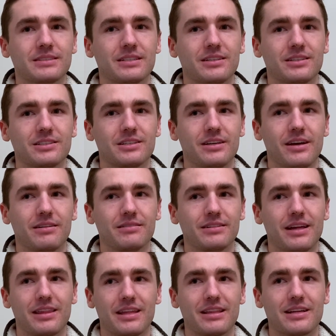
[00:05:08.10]
So yeah,
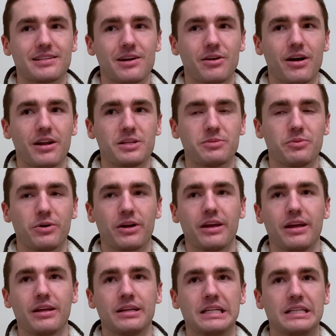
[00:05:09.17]
I think that's how God has been
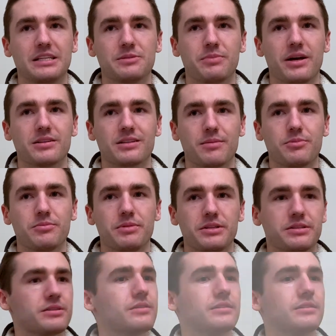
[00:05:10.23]
working these past couple months